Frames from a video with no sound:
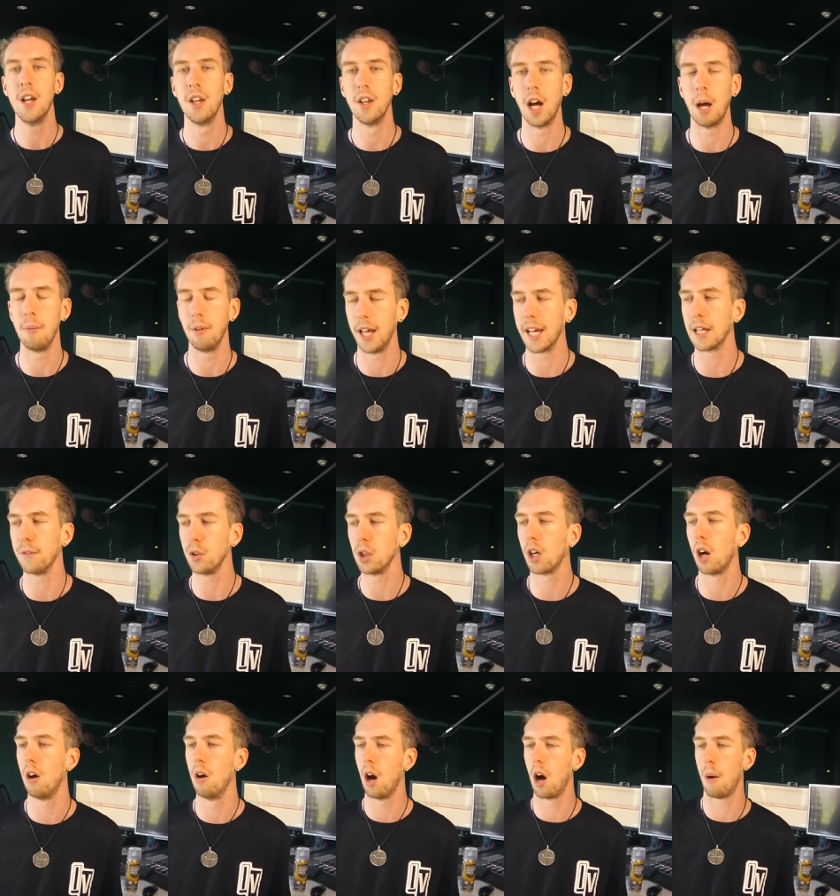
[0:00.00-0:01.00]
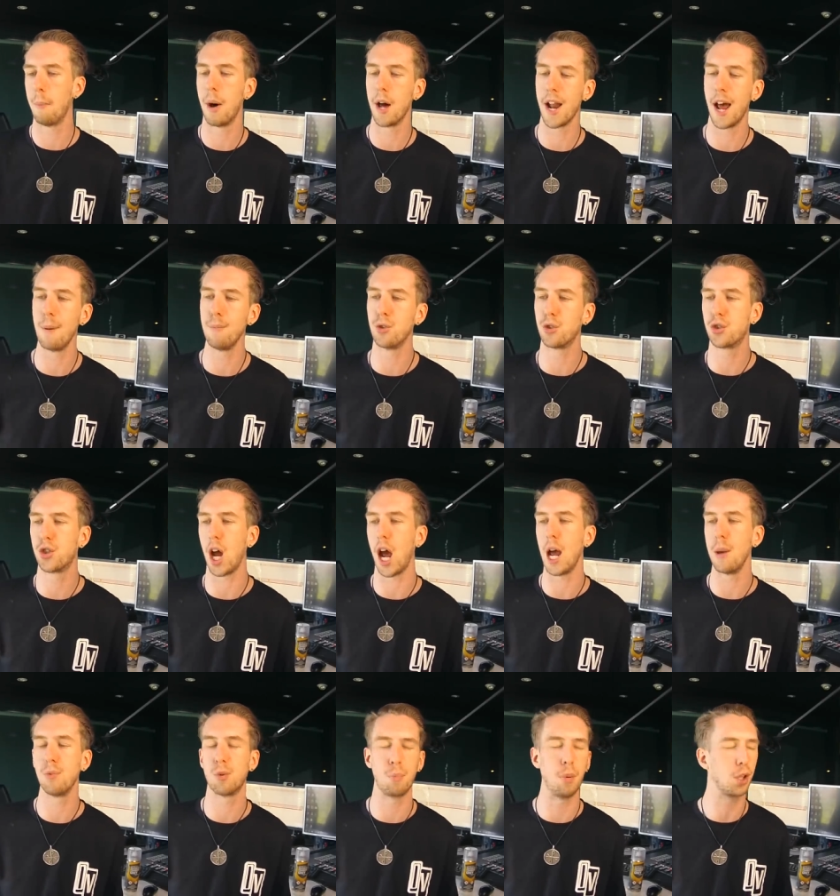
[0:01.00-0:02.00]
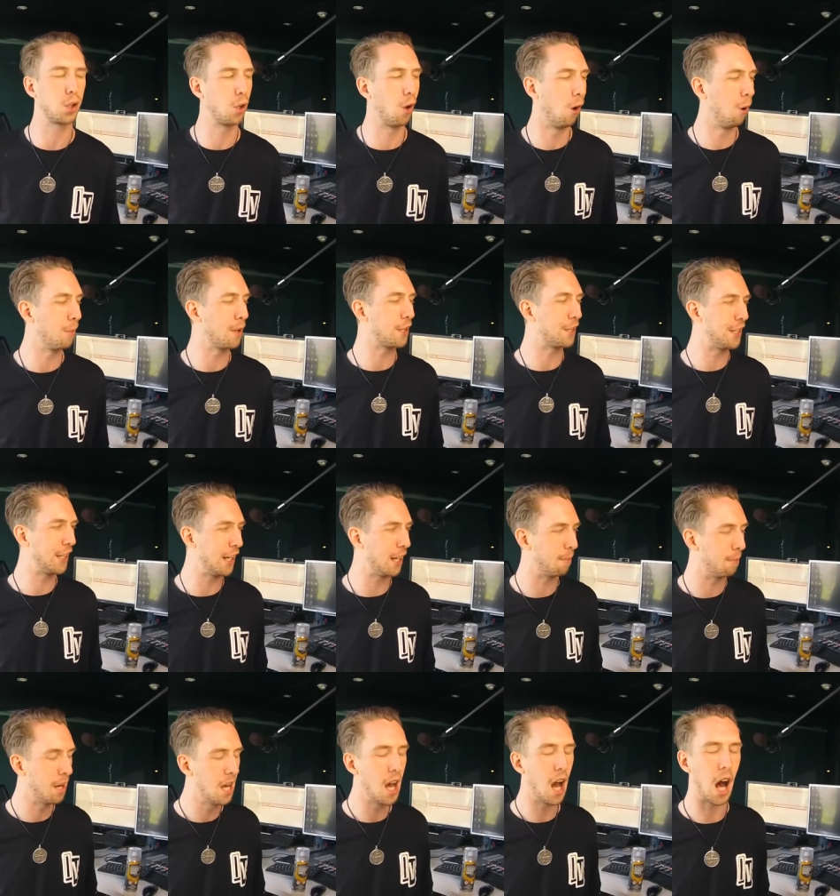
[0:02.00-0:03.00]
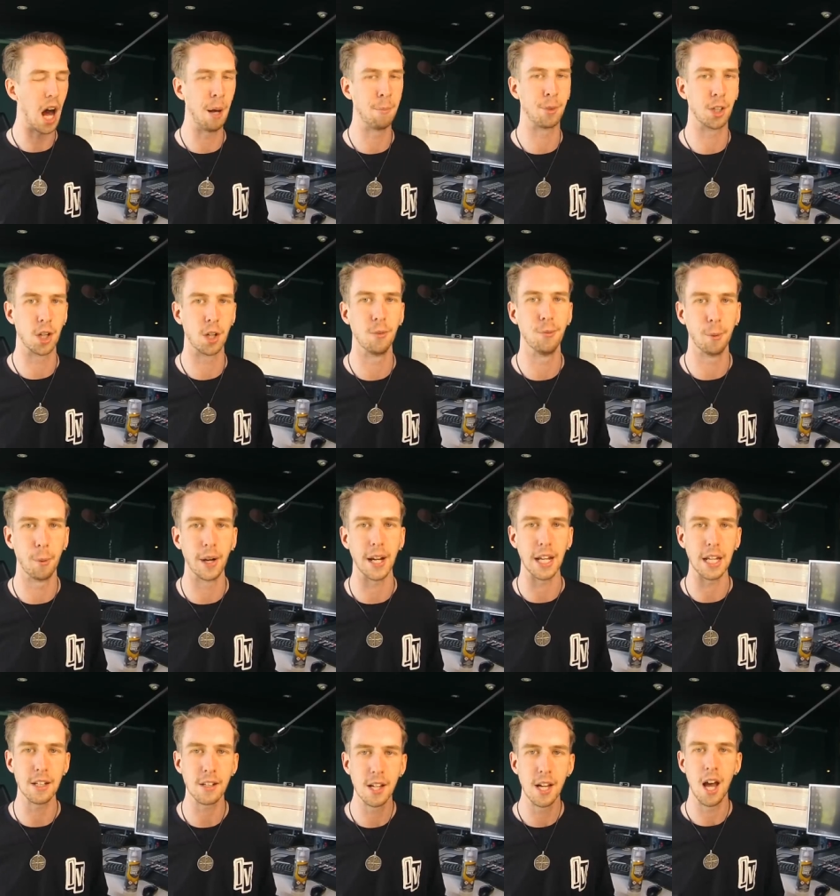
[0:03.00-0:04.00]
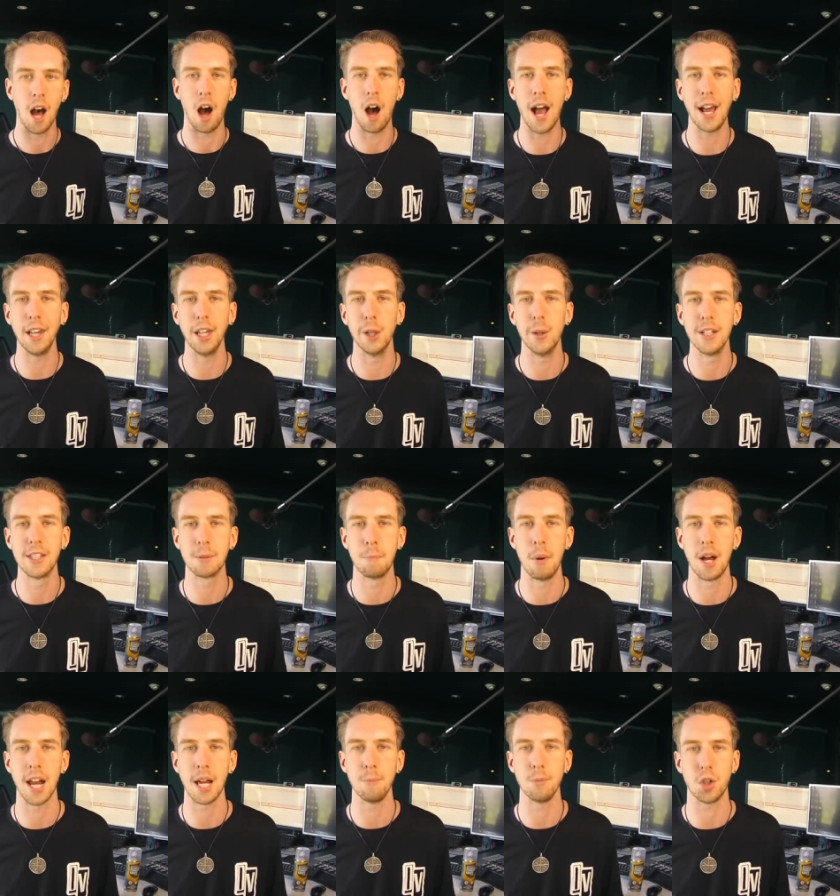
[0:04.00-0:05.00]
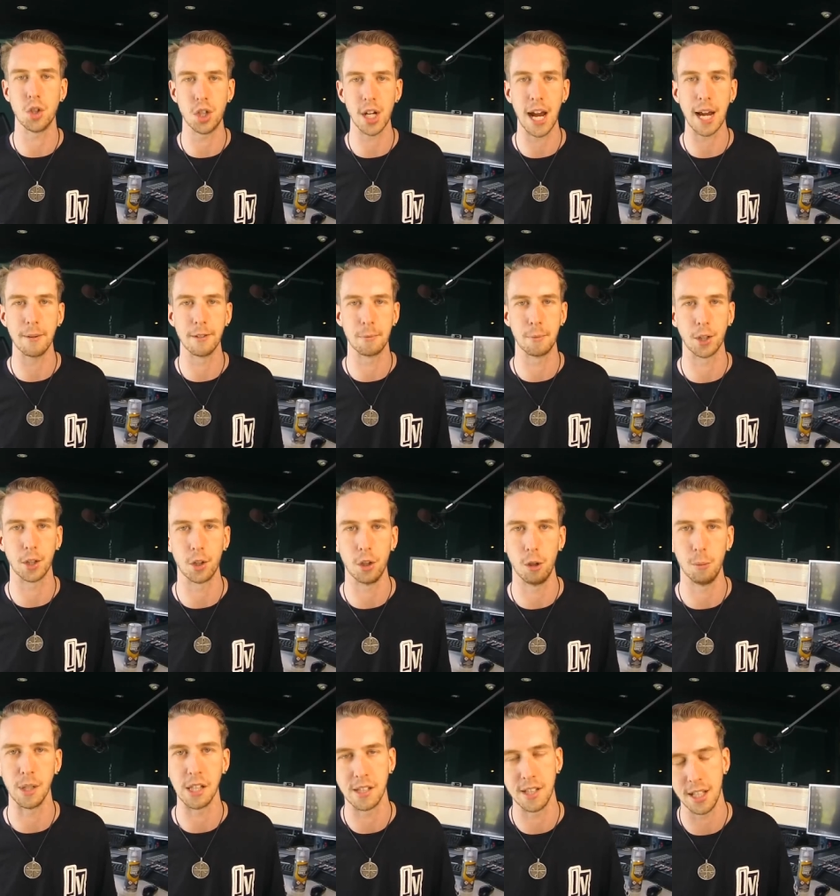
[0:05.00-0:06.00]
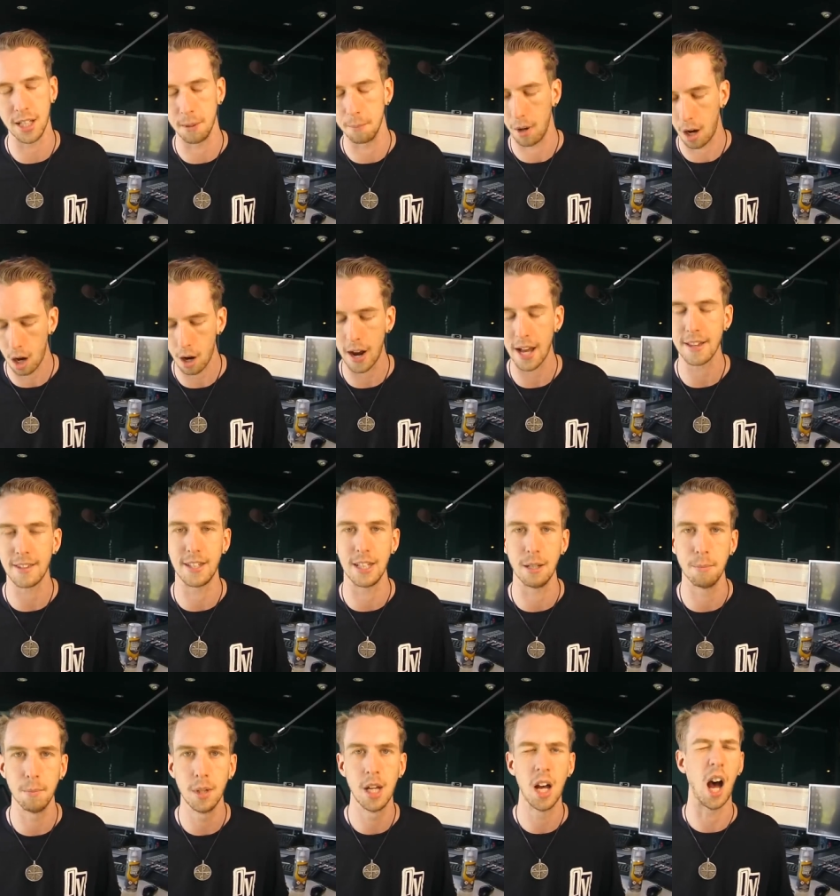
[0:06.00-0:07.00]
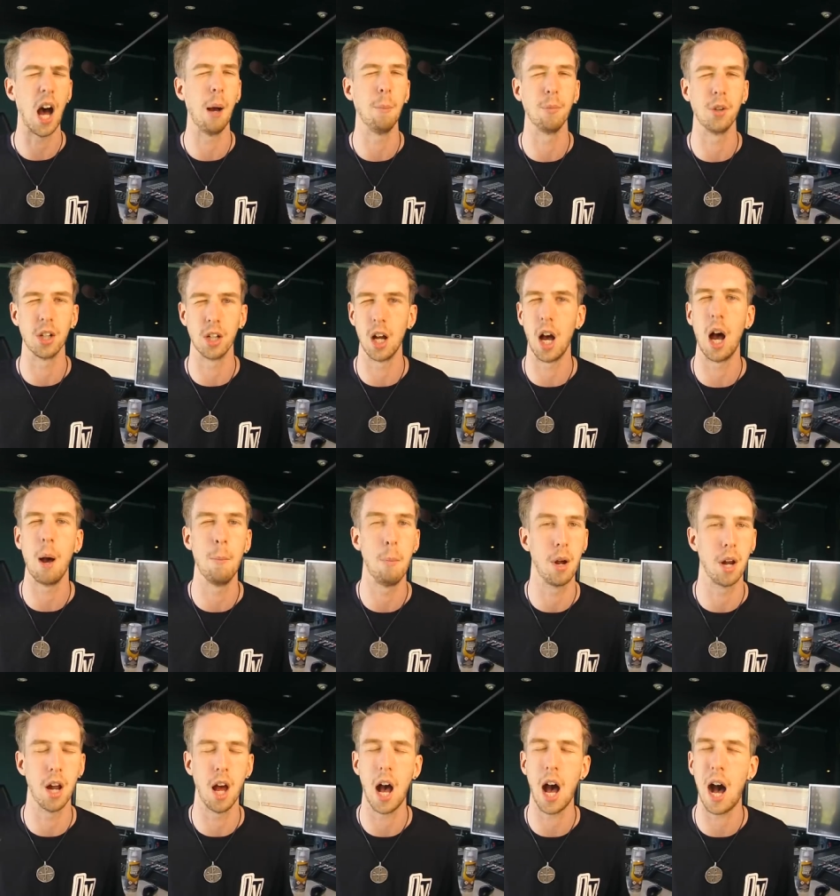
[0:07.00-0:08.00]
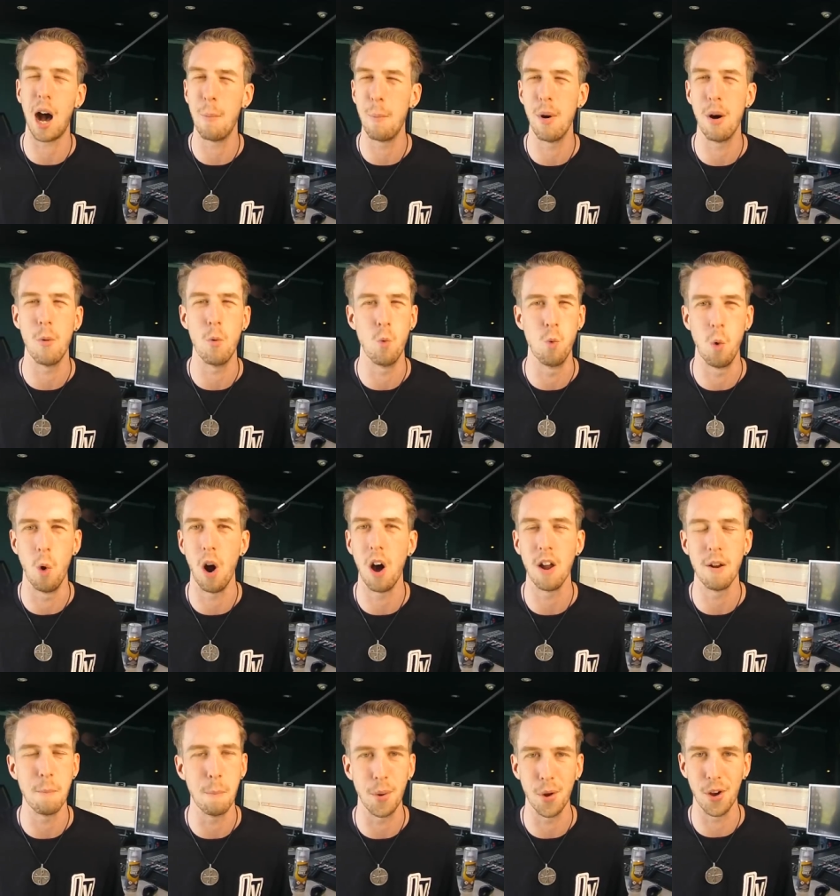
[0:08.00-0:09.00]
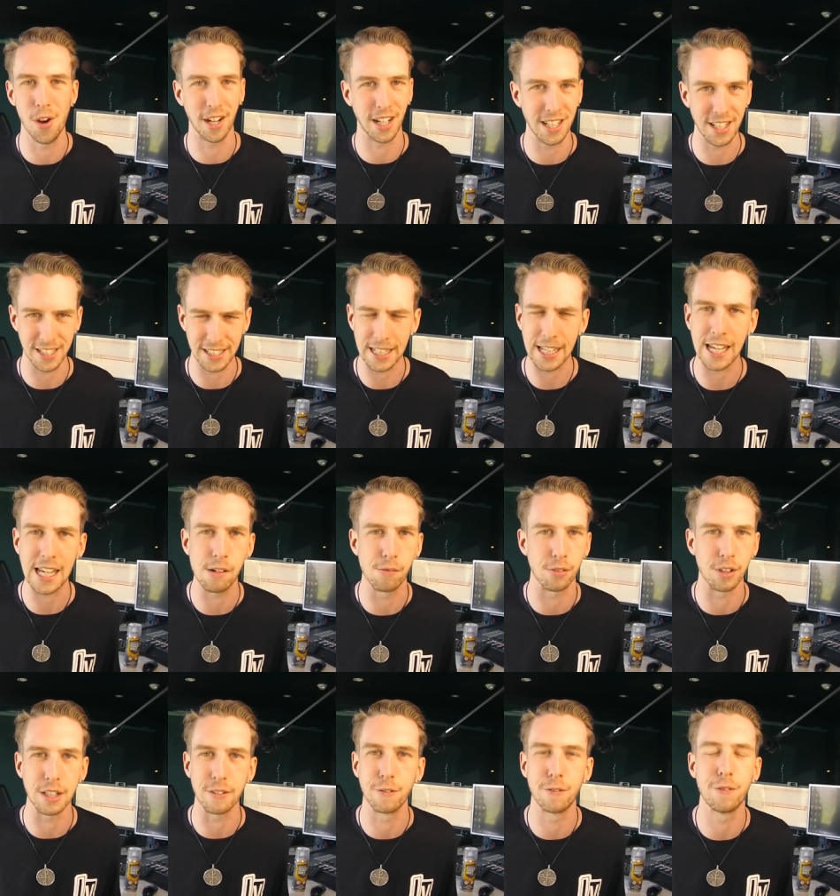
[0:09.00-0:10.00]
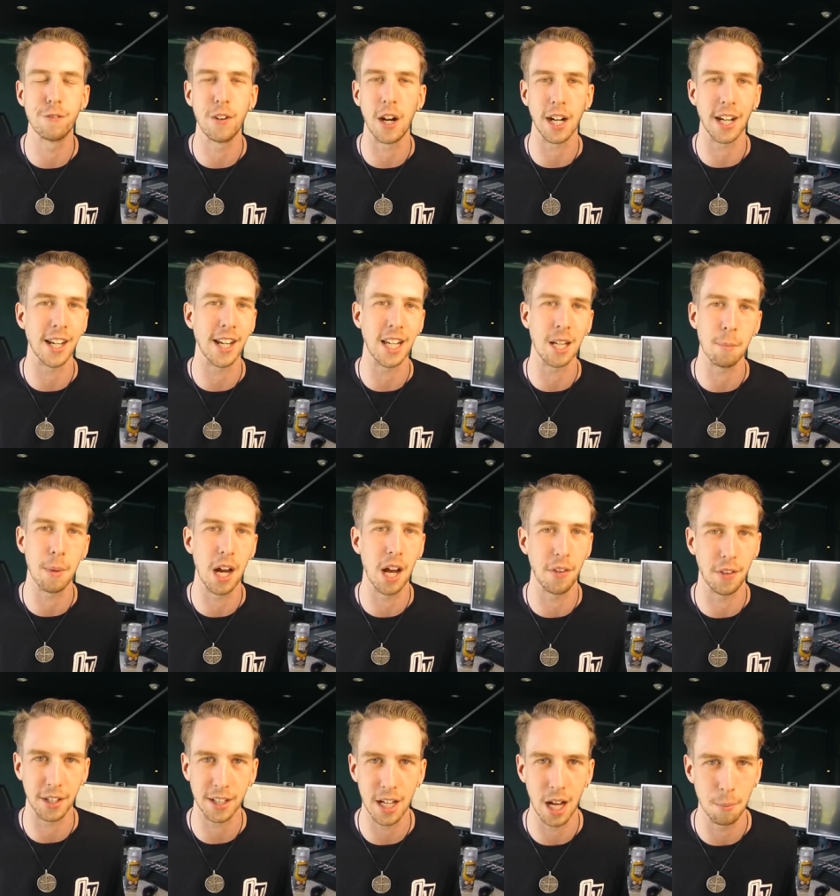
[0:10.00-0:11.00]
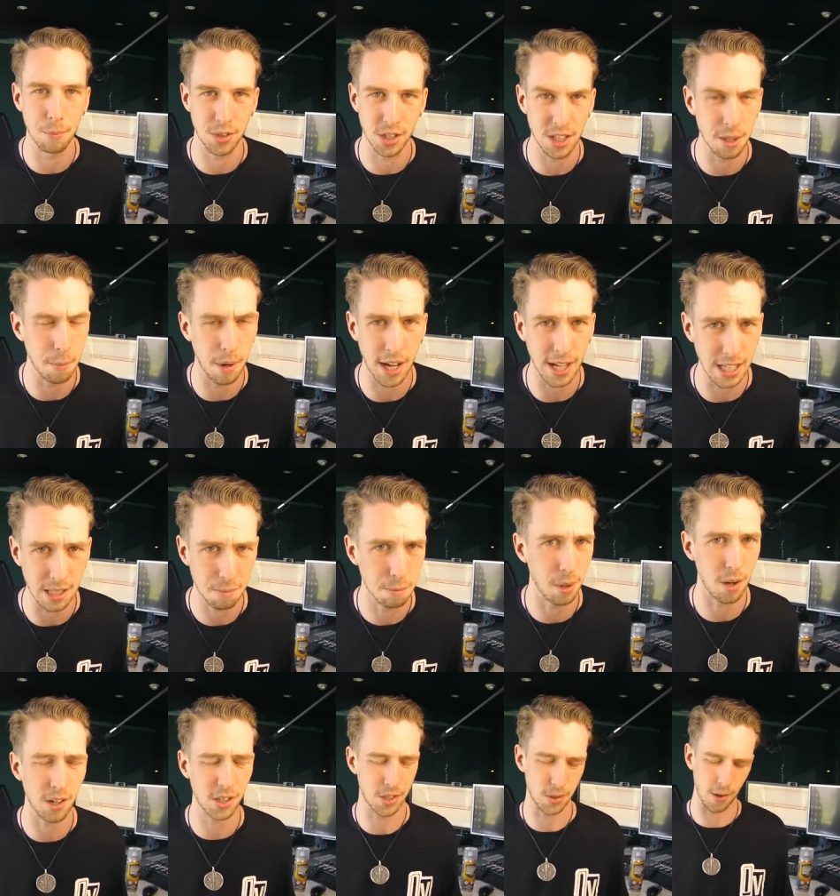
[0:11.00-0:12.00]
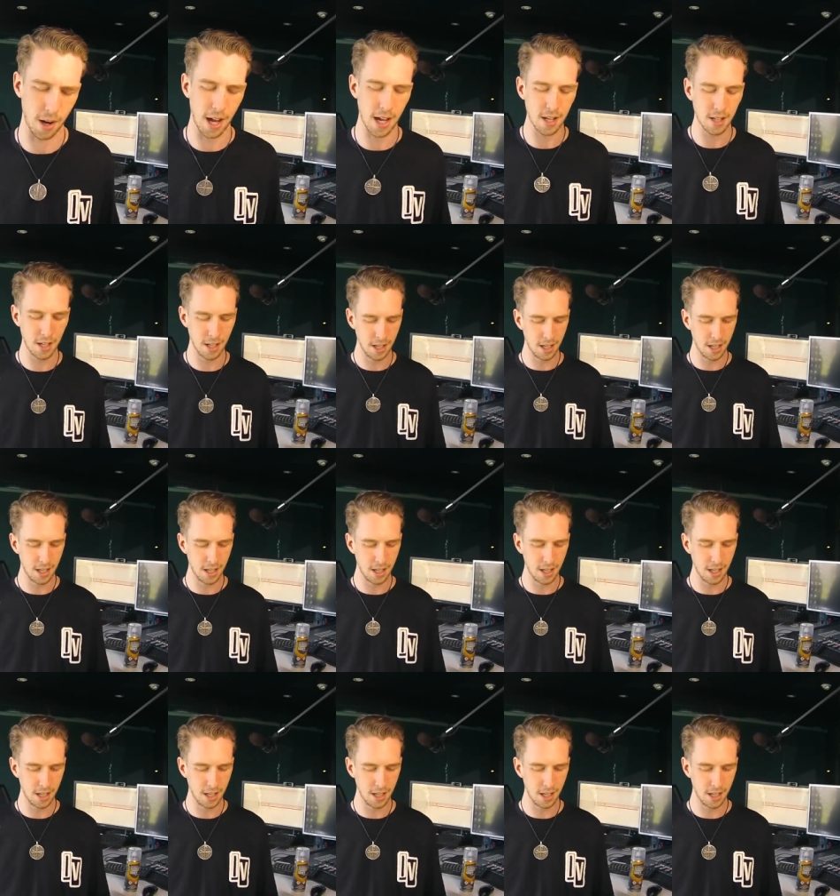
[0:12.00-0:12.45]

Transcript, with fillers: Uh, like if you go, "Oh, my name's James, but call me Tim." I'm going to read, "Hi Lewis, my name's James, but call me Tim." All right, Tim. I'm going to I'm going to I'm a Ron Burgundy every fucking email that comes into my inbox, right?